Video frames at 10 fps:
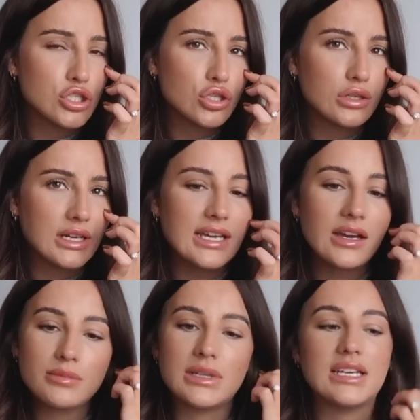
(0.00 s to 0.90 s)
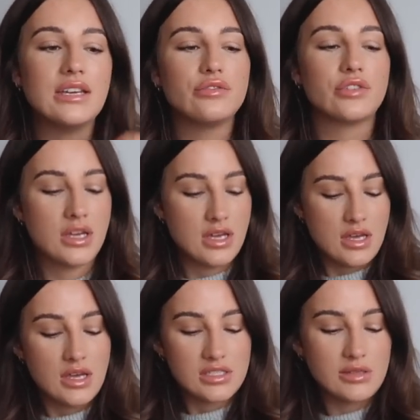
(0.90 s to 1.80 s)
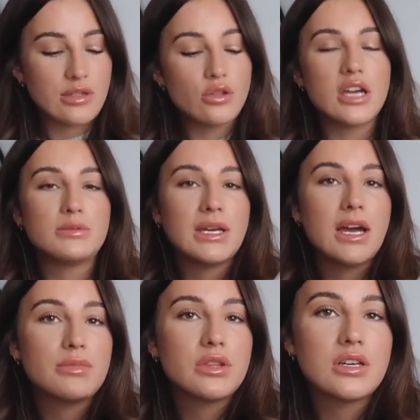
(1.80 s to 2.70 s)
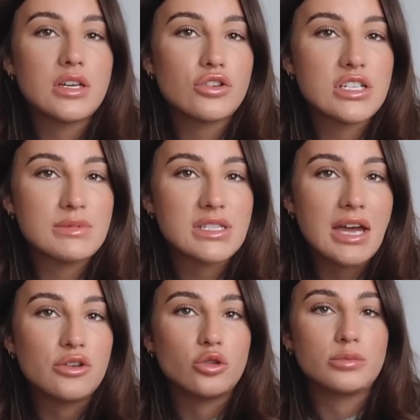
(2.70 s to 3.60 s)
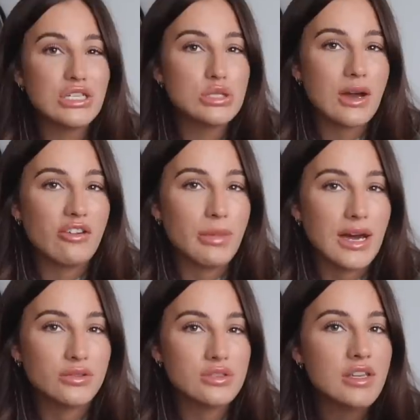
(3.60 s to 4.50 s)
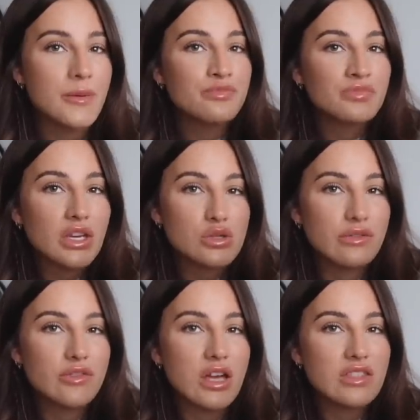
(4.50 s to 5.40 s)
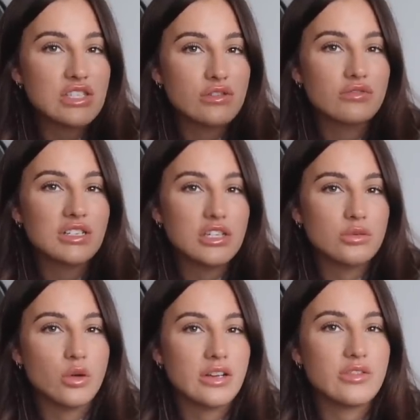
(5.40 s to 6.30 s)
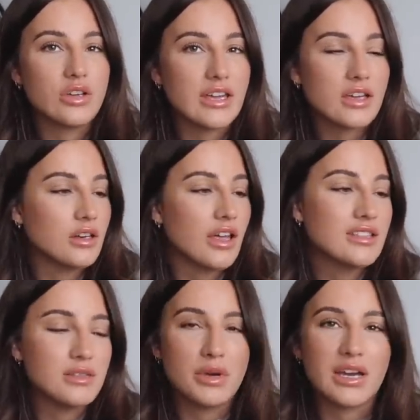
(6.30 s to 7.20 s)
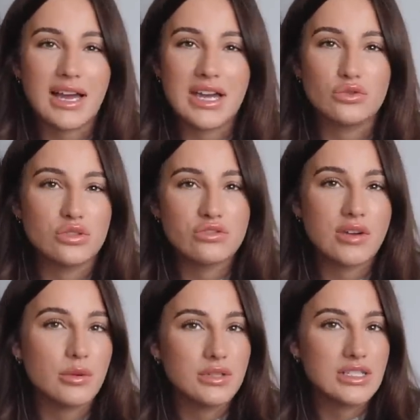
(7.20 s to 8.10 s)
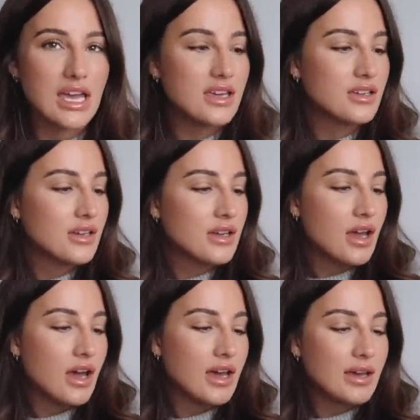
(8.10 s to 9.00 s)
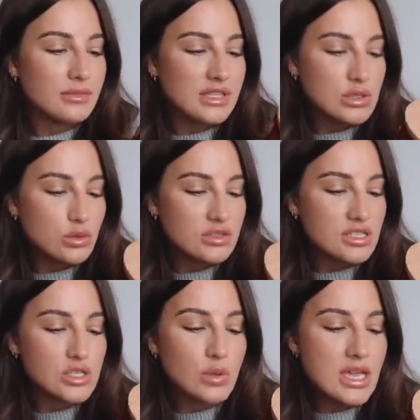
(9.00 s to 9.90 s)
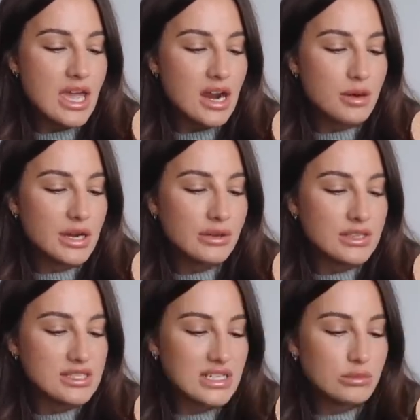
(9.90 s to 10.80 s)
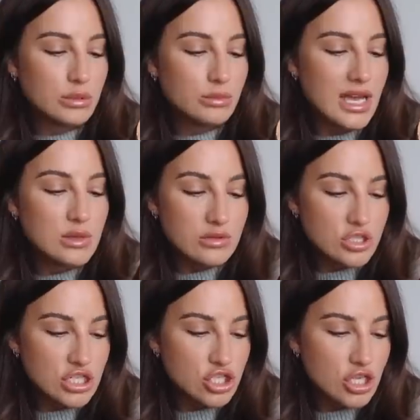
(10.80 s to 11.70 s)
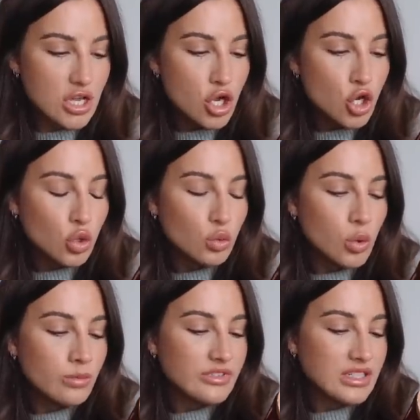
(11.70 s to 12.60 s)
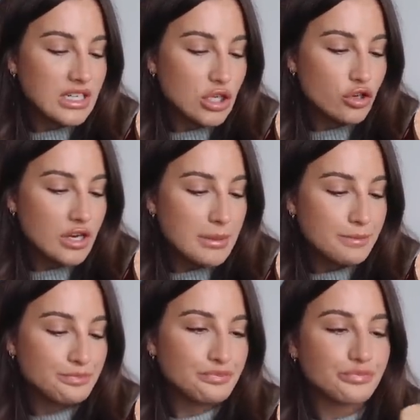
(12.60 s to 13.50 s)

Patchouli, I believe. So I thought I'd pick up the Christmas candle, it's £12. So I feel like these are a really good one if you like like to burn candles throughout the day. Um, this one's a sweet caramel and cinnamon paired with ginger, warm vanilla cream.